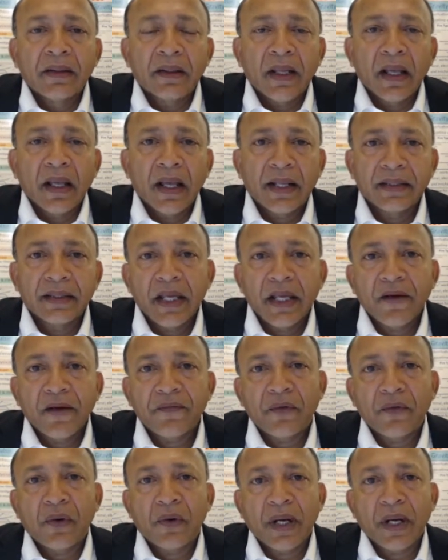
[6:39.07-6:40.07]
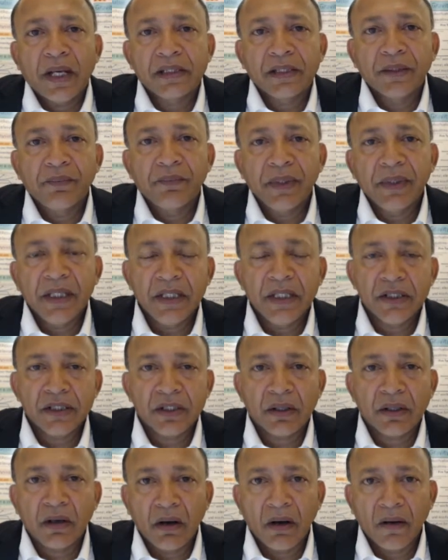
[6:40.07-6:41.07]
And therefore, as a
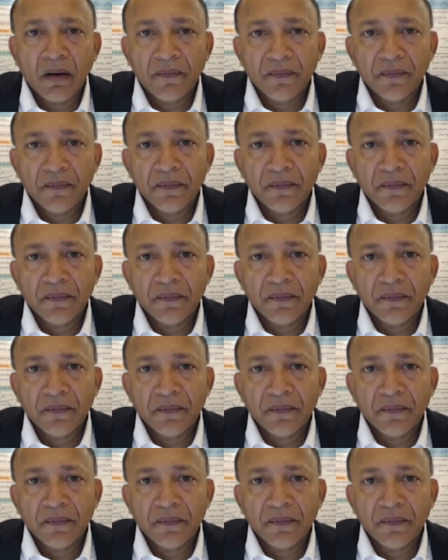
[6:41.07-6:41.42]
means of